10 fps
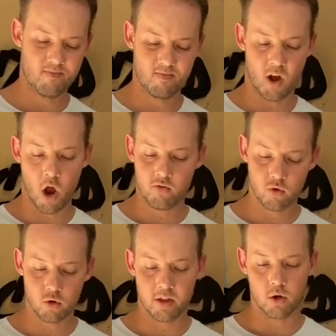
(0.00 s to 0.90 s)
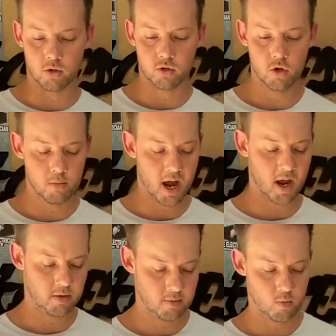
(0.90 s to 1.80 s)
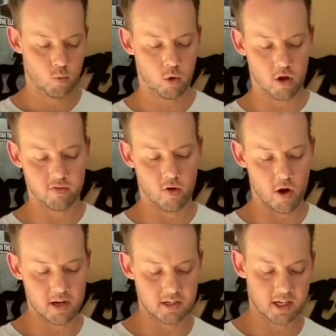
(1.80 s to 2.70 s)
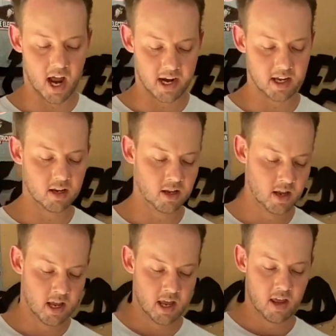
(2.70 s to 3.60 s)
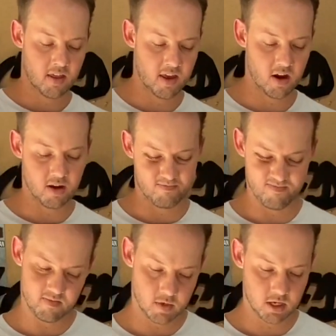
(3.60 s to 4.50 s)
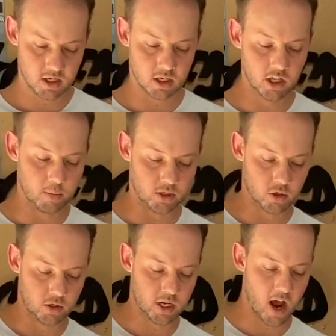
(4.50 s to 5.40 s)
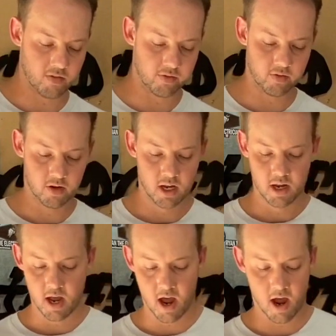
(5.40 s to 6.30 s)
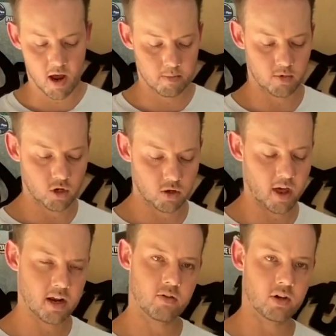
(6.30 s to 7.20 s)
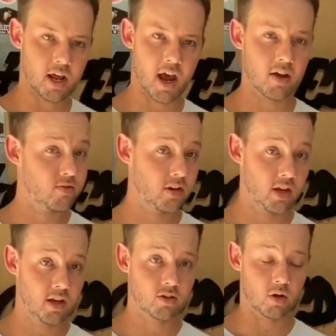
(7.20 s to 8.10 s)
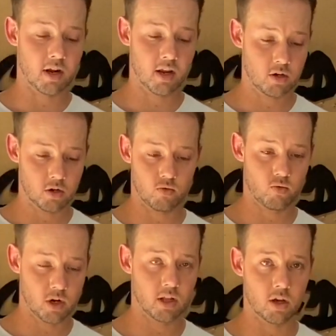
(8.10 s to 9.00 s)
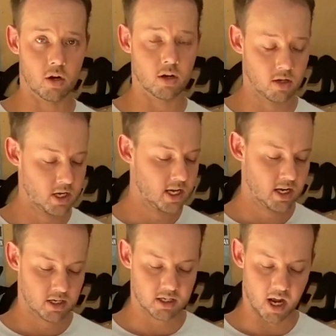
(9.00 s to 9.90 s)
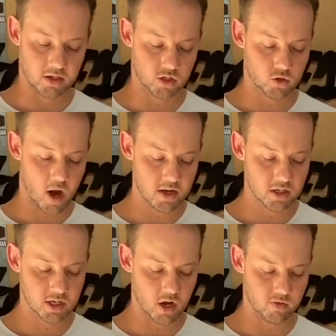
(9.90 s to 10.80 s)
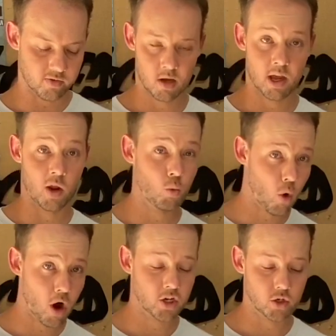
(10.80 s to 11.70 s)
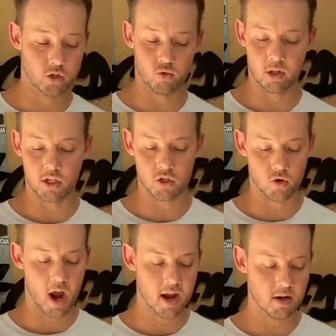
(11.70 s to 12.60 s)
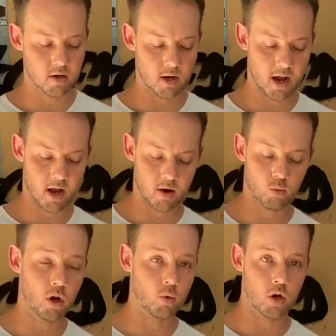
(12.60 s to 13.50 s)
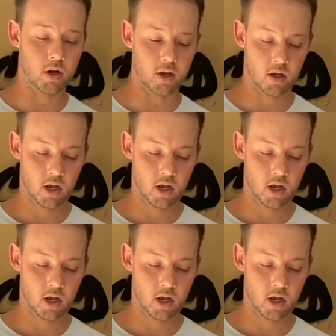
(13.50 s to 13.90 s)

overall, they're not too bad. What I find is cutting, they're just a little bit too tough. Um, you do that every day for years on end, you're really gonna start to strain yourself. And why should you really strain um, while working?